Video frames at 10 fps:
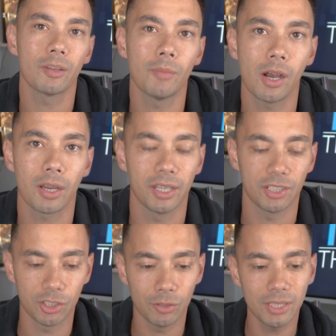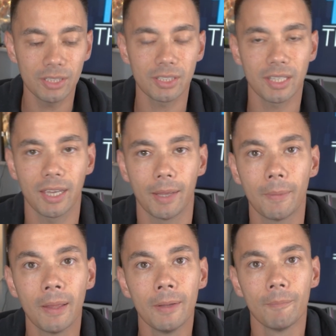the markets, you need to get
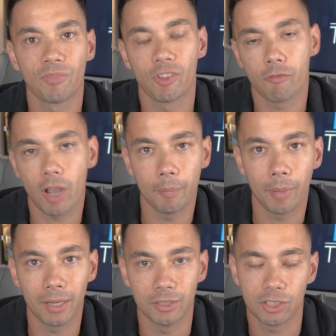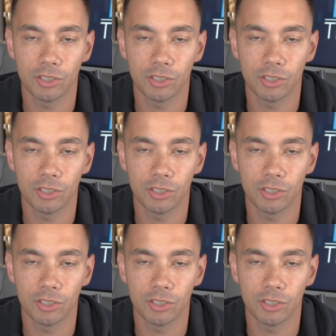the right balance.